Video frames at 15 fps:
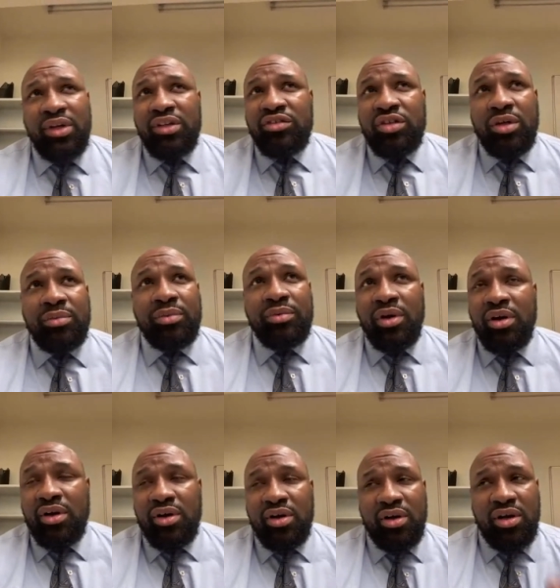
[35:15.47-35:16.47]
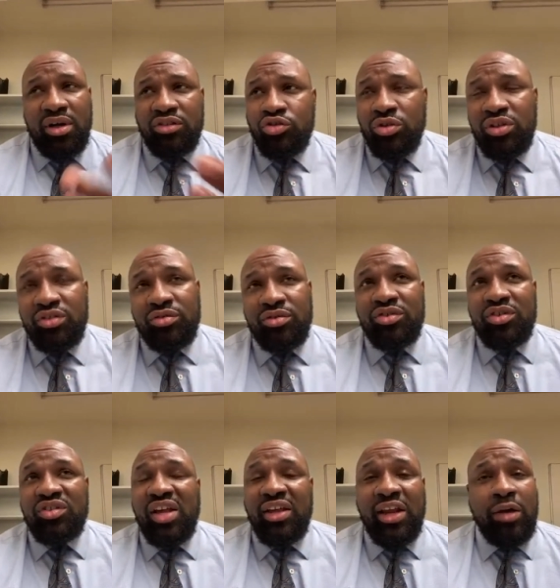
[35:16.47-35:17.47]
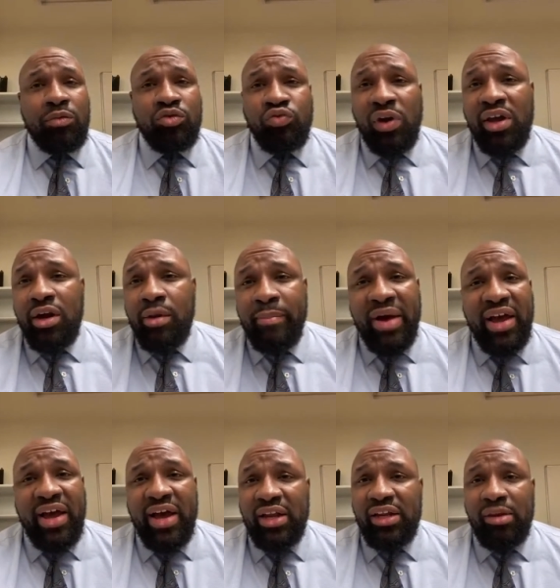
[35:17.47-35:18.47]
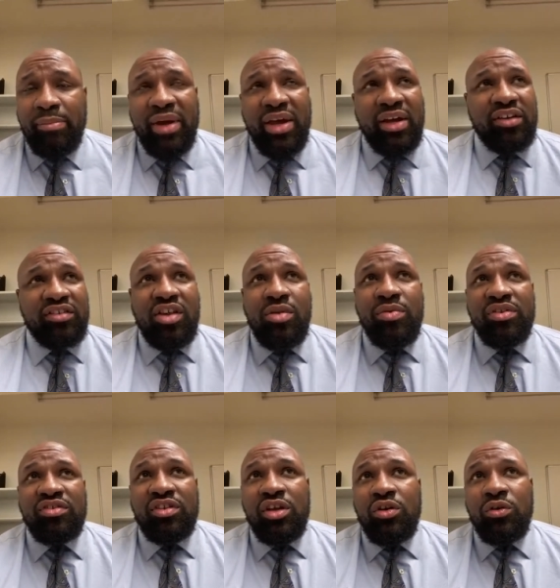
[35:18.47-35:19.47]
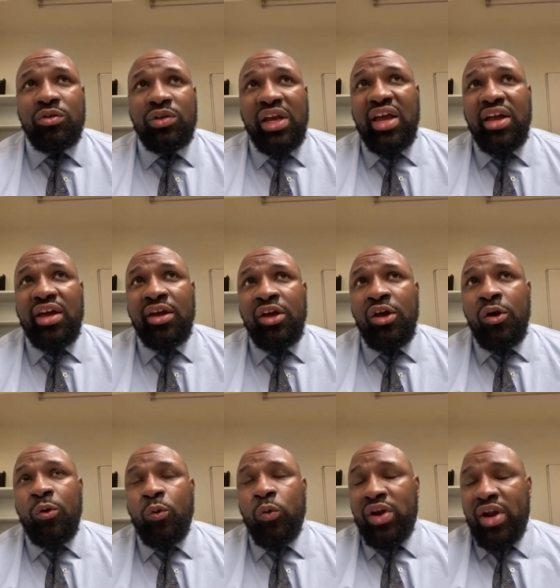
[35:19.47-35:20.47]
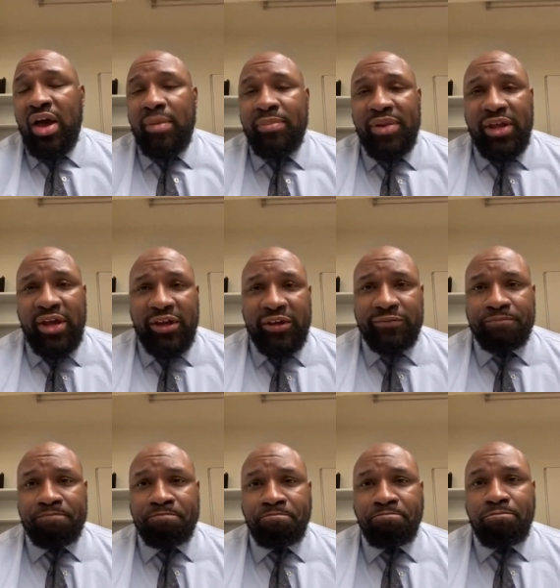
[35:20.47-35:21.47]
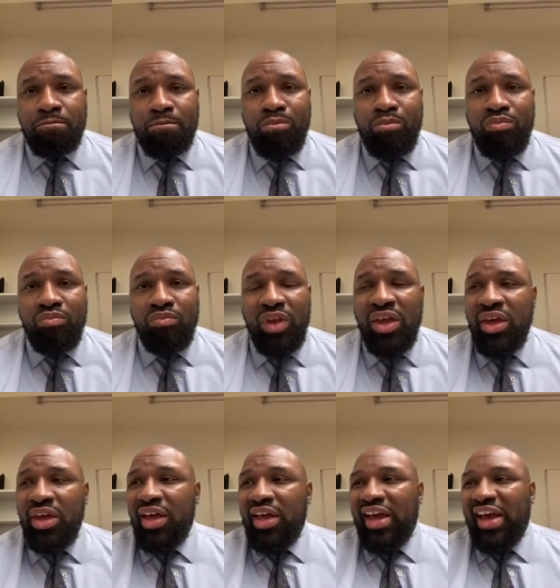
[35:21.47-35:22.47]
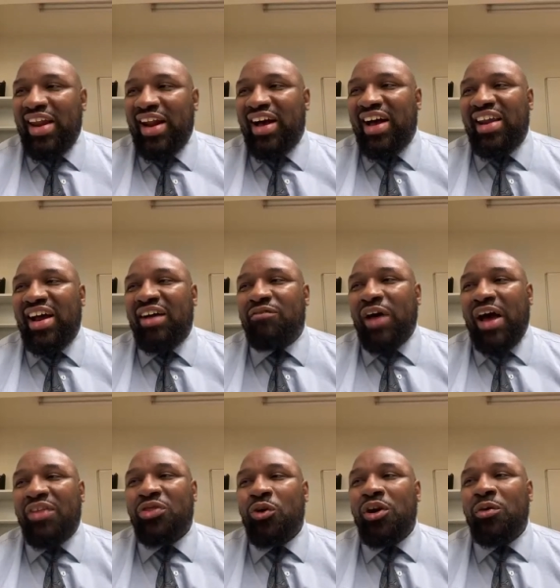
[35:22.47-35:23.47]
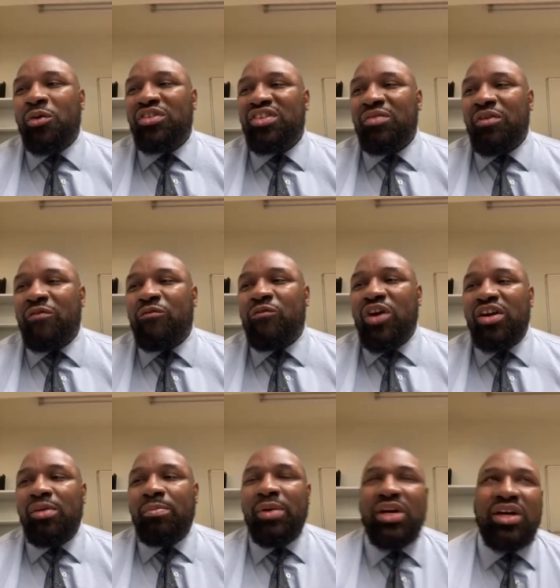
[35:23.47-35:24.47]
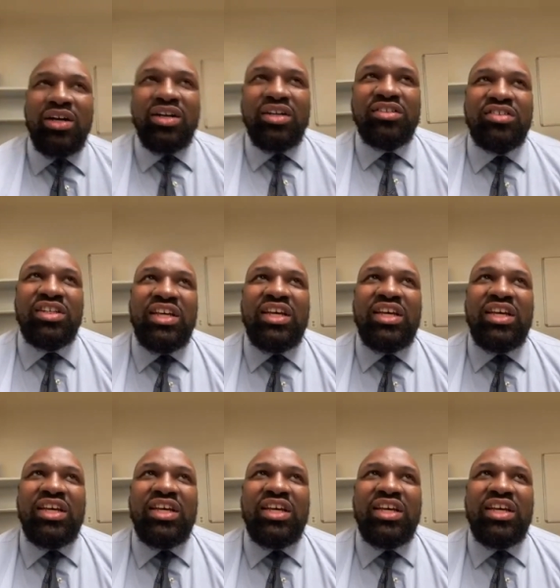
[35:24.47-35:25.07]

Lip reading: Julius was just like, that was right up my alley, man, because he was still there when I'm there. And I thought it was even funny because,